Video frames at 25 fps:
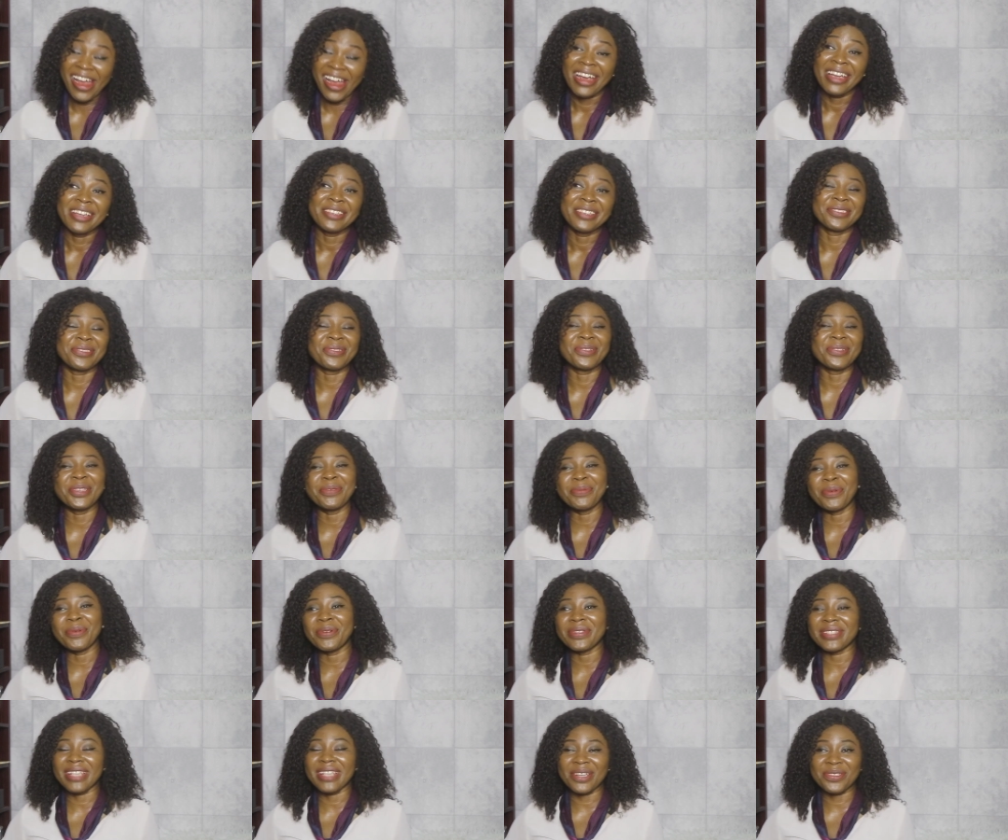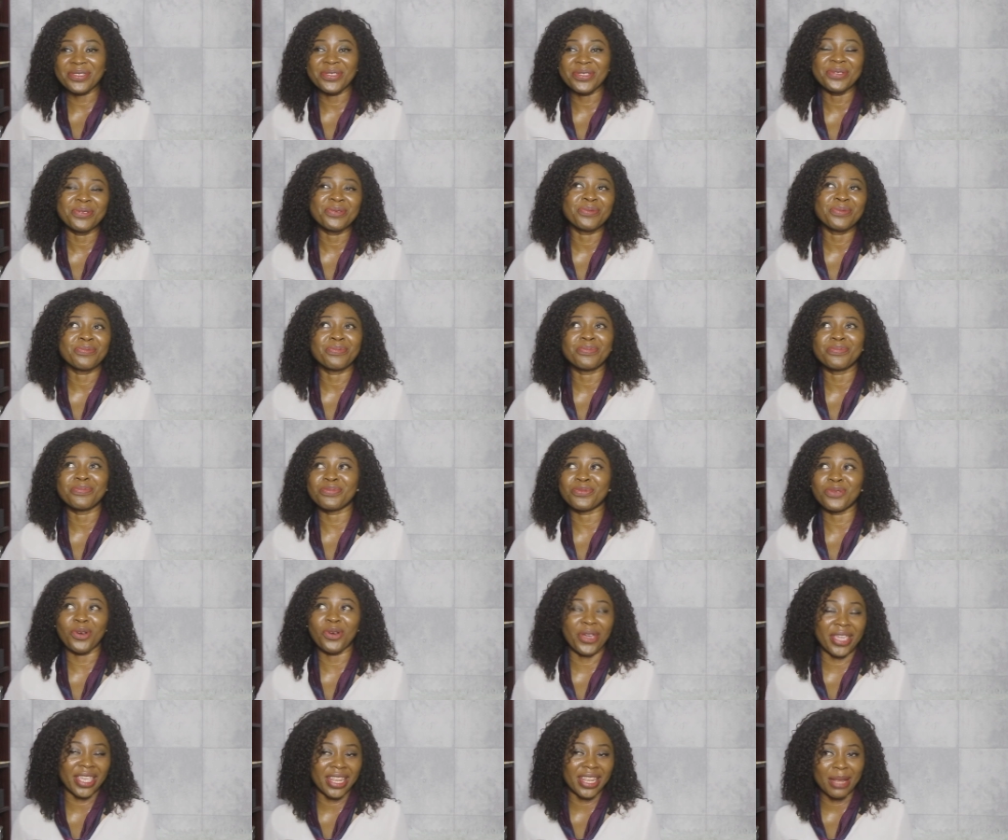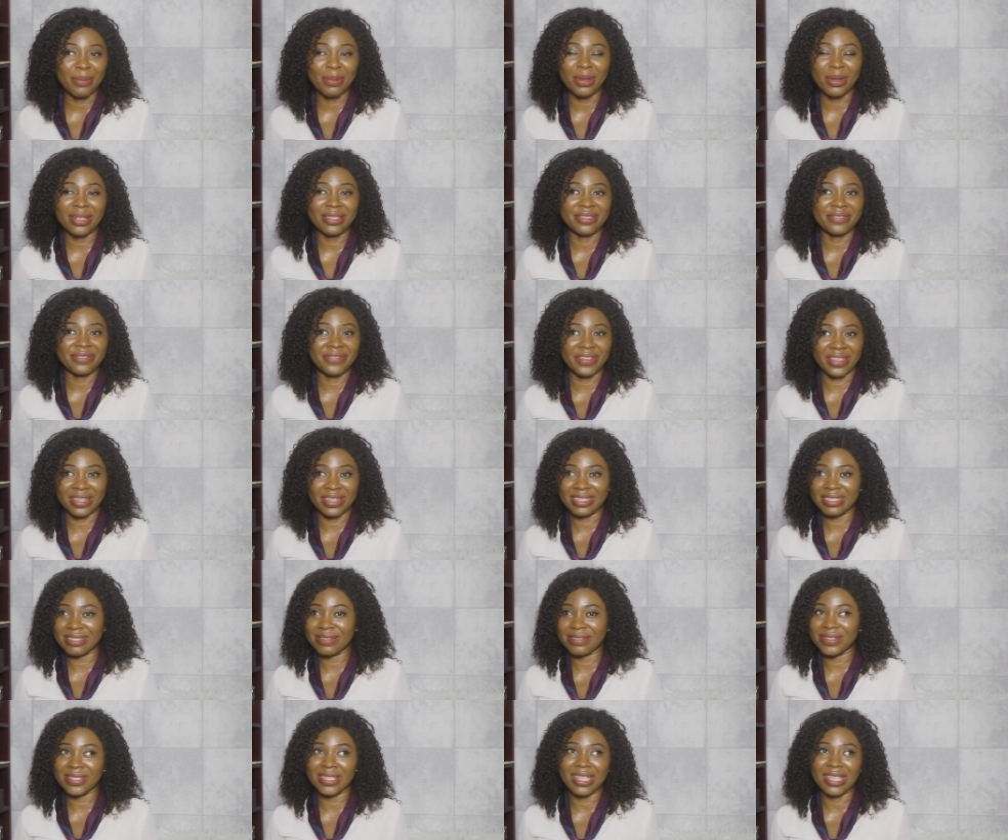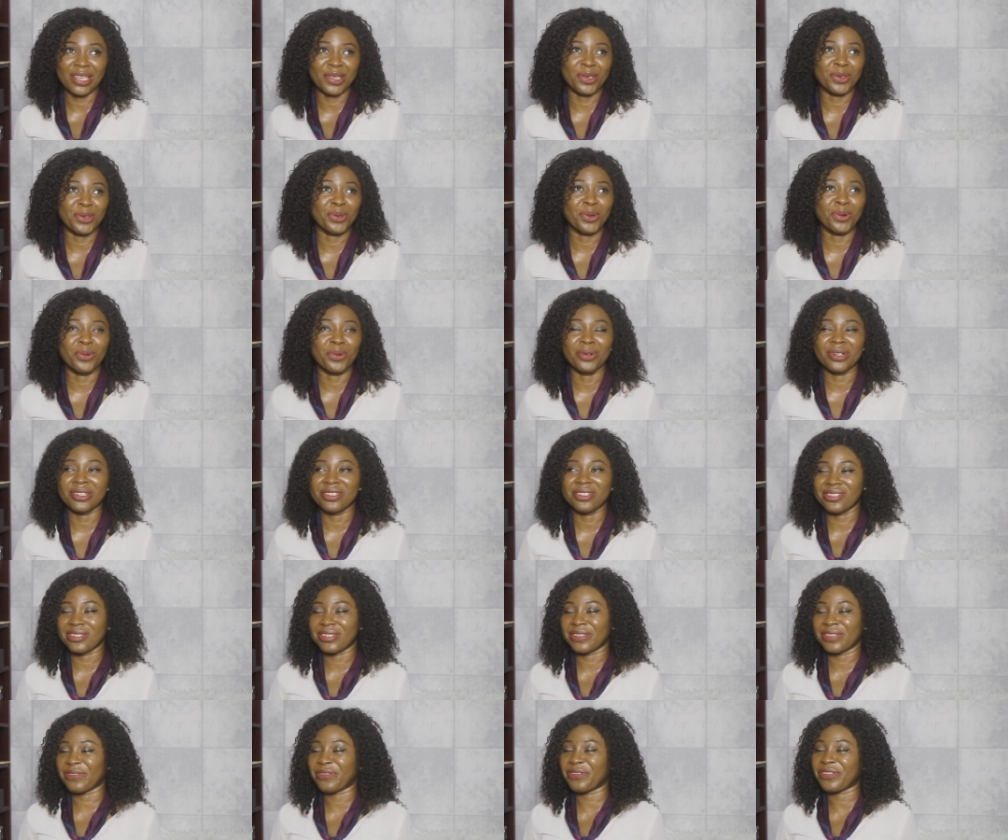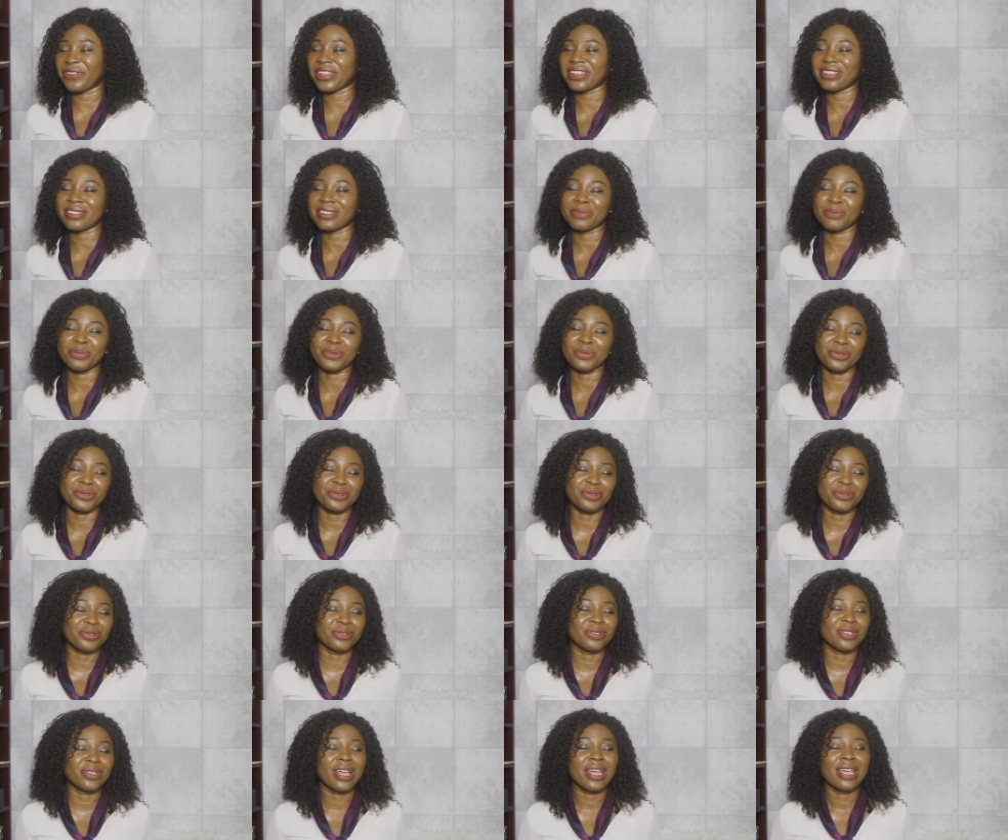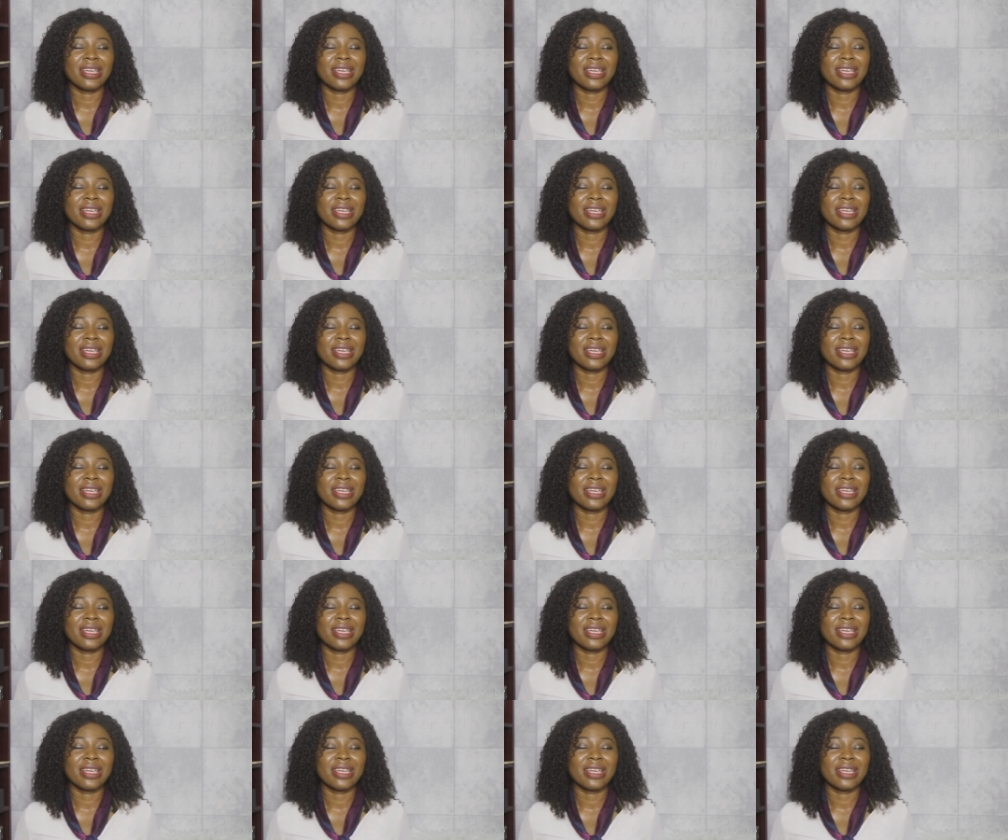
So Libo was actually talking about Venice. I was like, you know what? She's flexible.